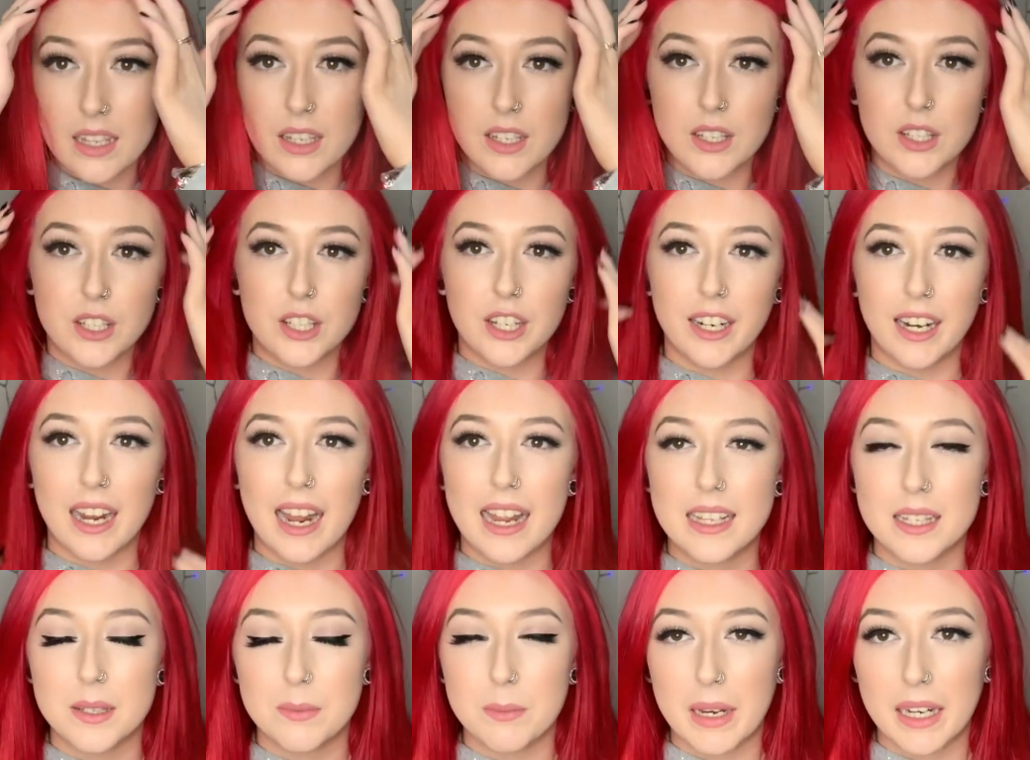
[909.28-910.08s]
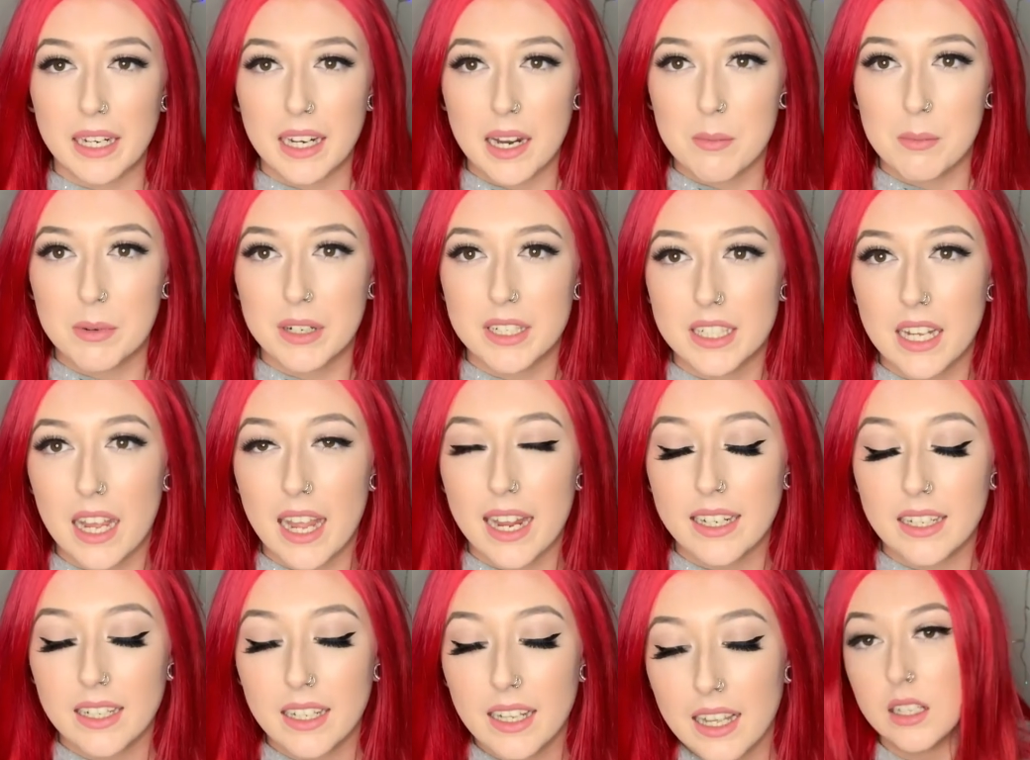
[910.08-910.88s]
So guys, my camera
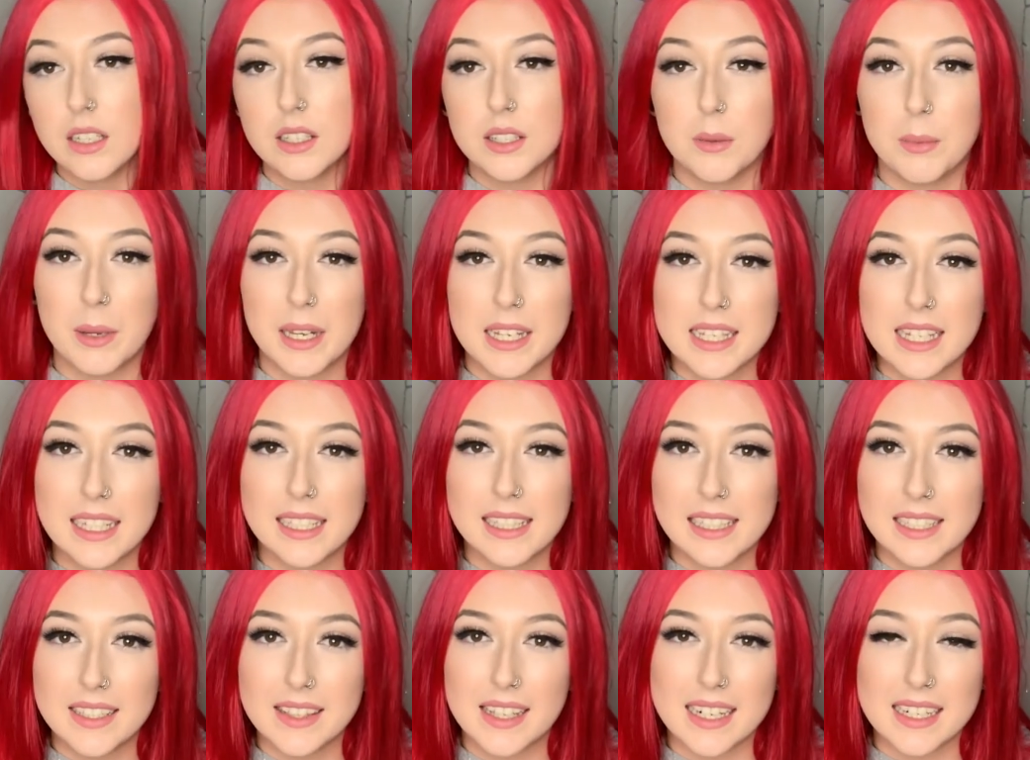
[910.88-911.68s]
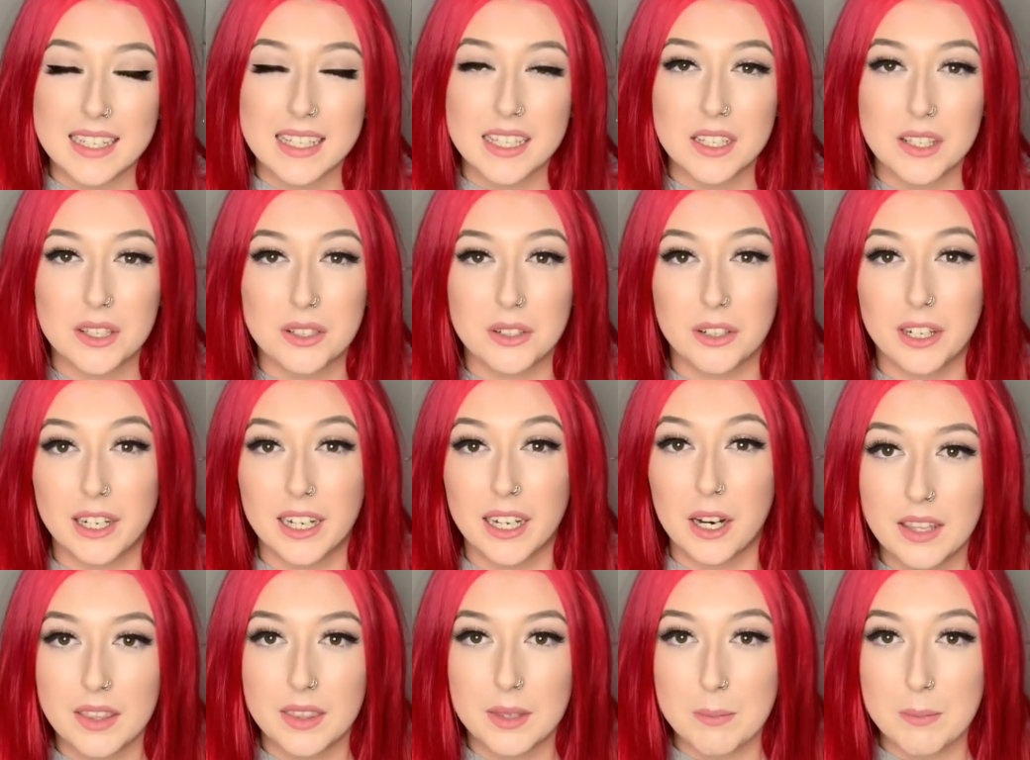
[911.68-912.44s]
died. So basically that's the story of